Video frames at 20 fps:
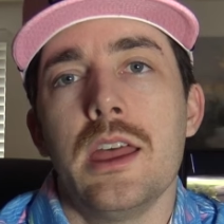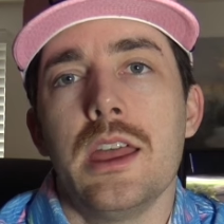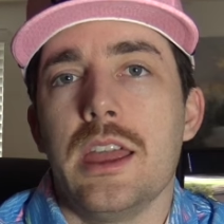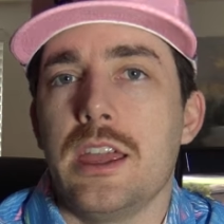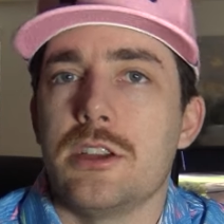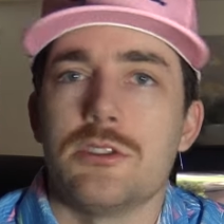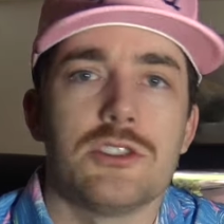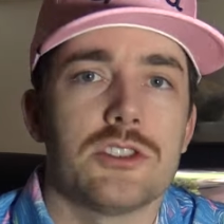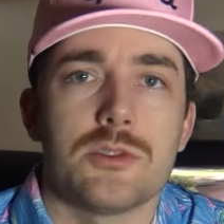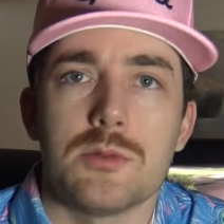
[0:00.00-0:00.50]

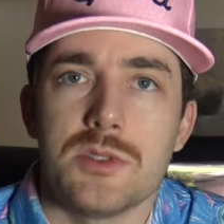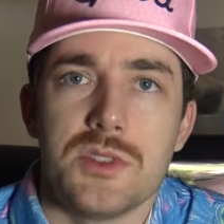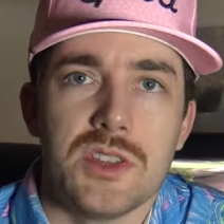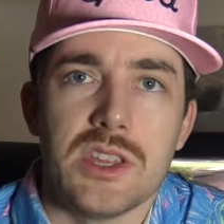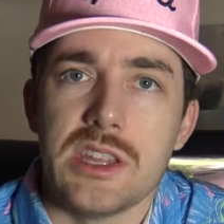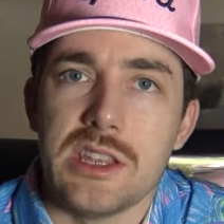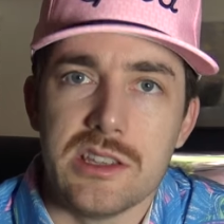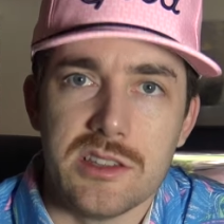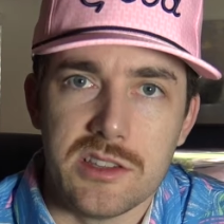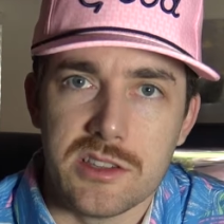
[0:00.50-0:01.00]
It was just was
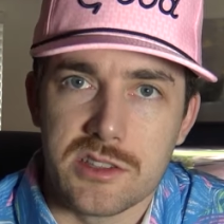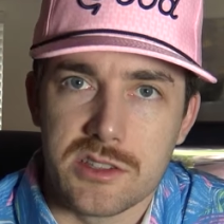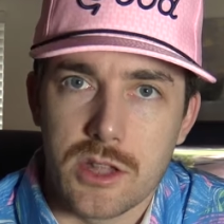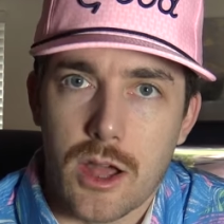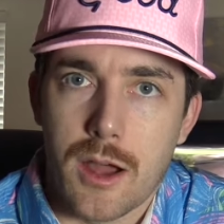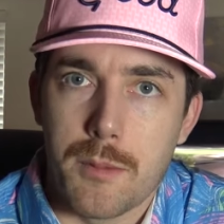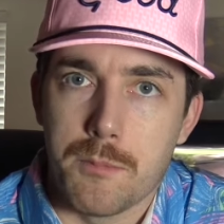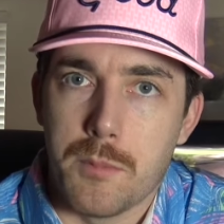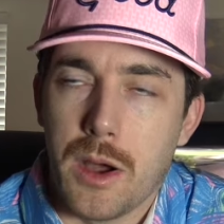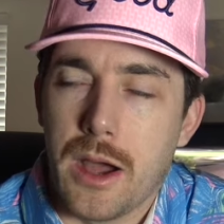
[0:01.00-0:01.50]
an easy
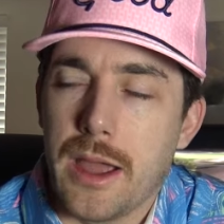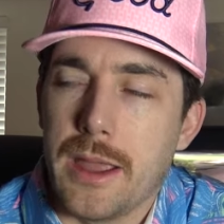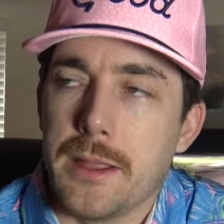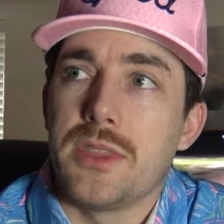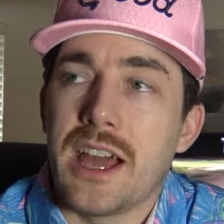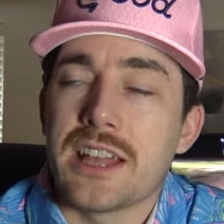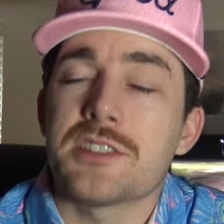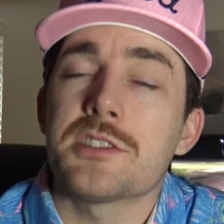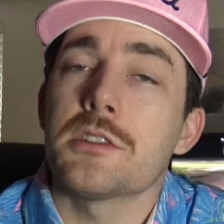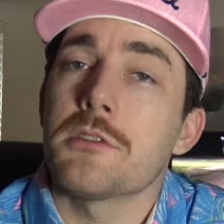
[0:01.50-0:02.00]
stop by.
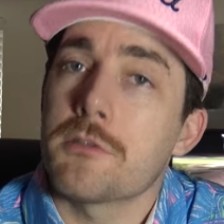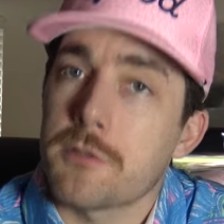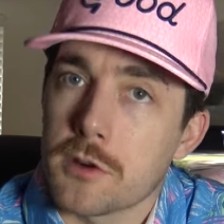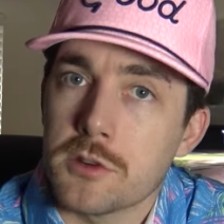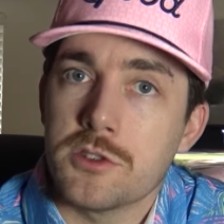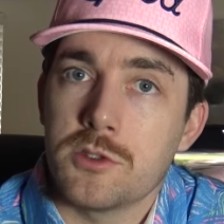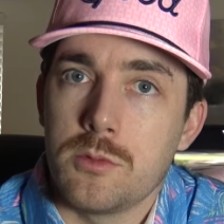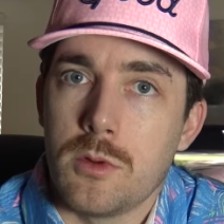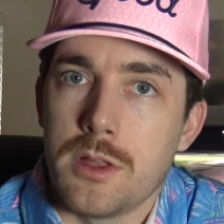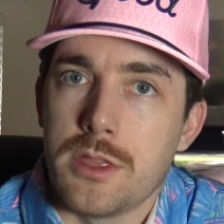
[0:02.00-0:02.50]
That's the
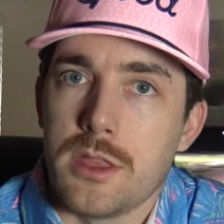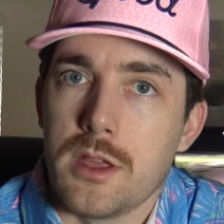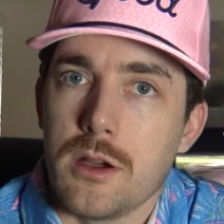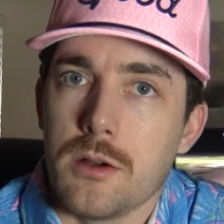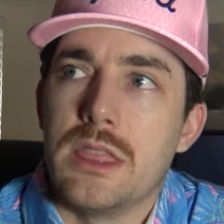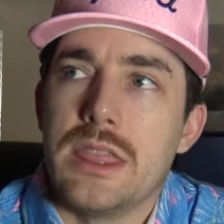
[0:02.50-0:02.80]
first one though.